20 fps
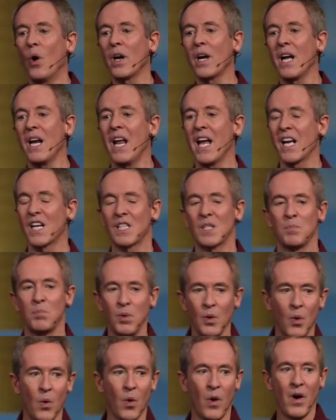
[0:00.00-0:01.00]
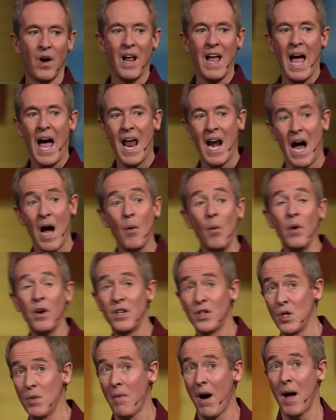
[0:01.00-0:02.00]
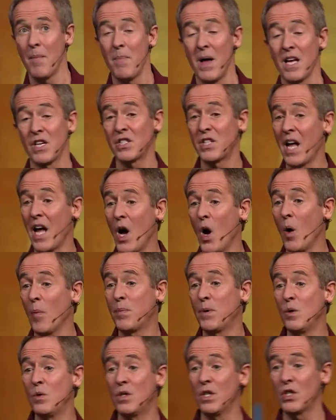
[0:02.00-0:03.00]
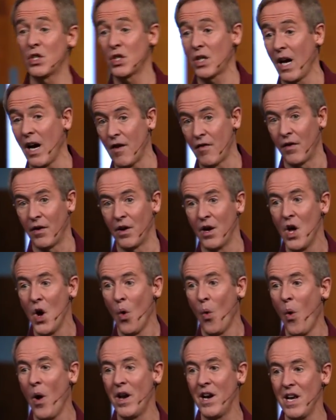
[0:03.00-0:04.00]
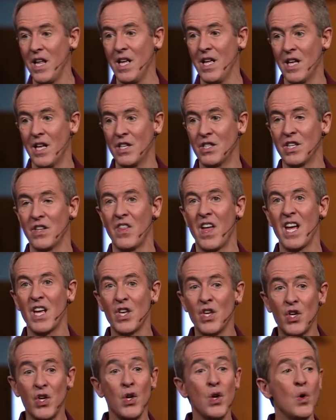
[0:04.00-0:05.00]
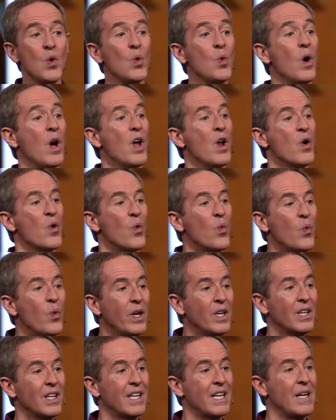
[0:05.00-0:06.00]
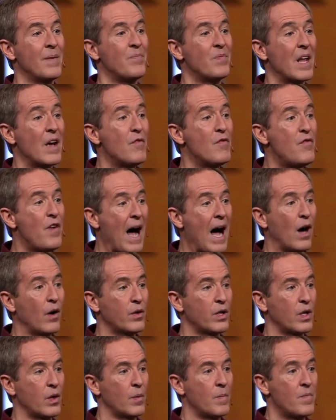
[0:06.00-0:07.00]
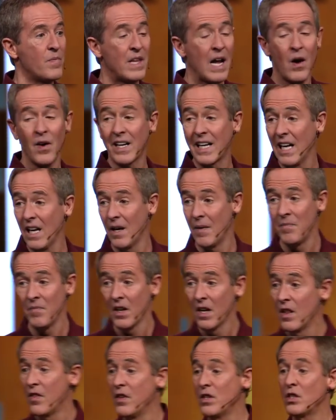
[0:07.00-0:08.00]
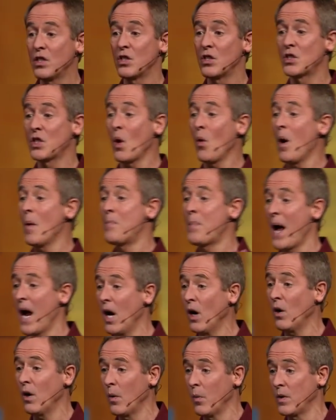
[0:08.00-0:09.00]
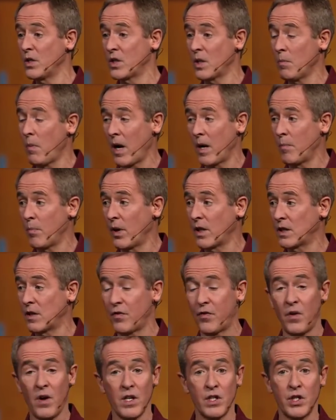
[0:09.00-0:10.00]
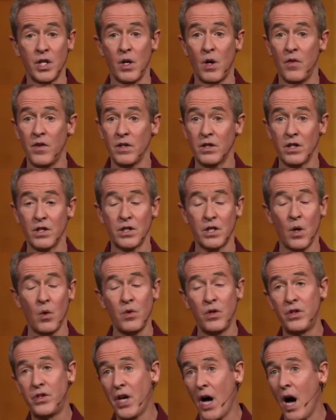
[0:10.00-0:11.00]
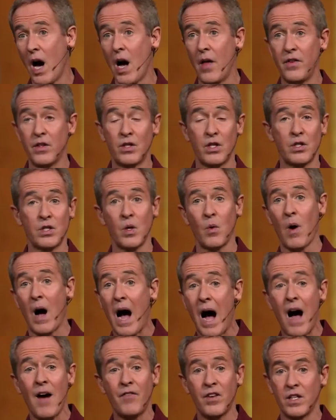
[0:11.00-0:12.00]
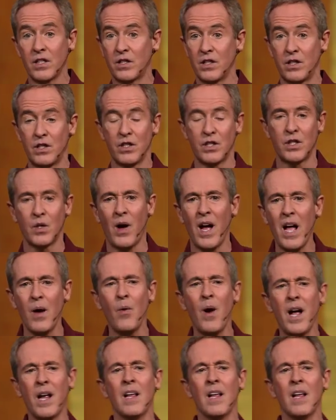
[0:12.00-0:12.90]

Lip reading: going to explore, and I want to do my best to help you discover what it is that you really value. Now again, this is so apparent when somebody brings it front and center. This is so this is so obvious. This is so, hey, wait,